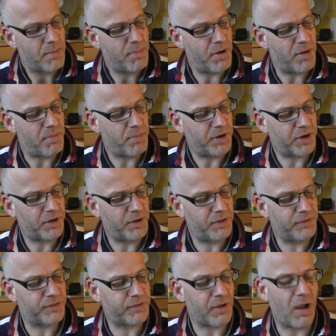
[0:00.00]
but
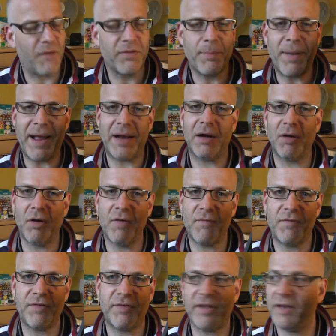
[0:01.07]
because of the backlight
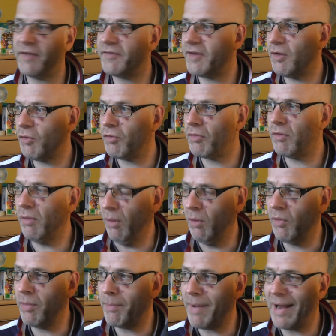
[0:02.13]
facility or
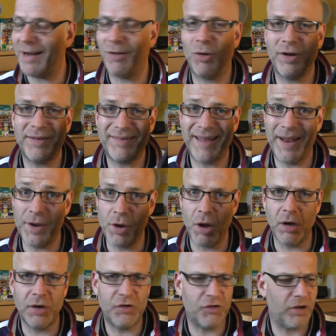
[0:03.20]
the backlight
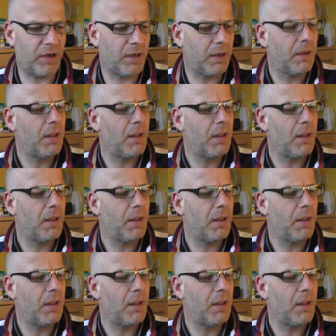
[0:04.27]
technology,